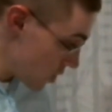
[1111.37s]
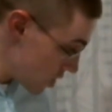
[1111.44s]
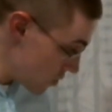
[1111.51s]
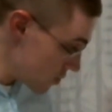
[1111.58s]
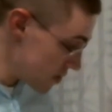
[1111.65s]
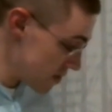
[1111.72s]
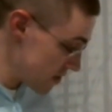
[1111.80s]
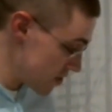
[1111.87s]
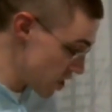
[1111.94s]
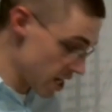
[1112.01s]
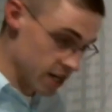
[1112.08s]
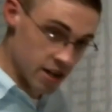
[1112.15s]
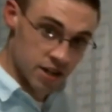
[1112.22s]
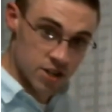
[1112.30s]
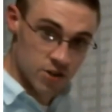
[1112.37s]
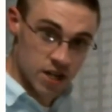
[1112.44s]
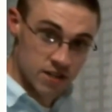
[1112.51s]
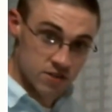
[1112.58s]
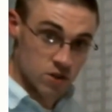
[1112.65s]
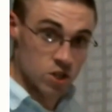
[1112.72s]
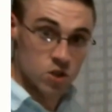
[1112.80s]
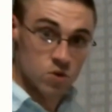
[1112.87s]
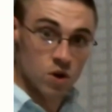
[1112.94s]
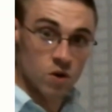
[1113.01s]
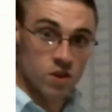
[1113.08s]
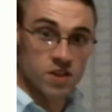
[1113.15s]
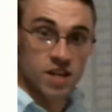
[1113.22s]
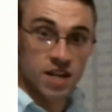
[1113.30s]
use as a check on your answer. You know
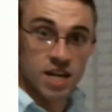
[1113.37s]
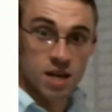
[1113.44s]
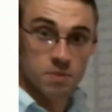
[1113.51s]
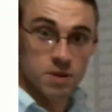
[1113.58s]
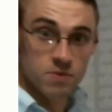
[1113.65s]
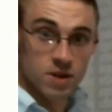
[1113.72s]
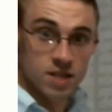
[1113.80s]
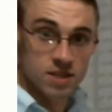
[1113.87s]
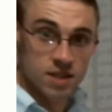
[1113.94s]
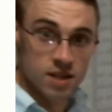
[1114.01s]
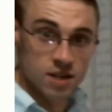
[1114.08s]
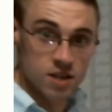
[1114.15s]
that that can't be right then,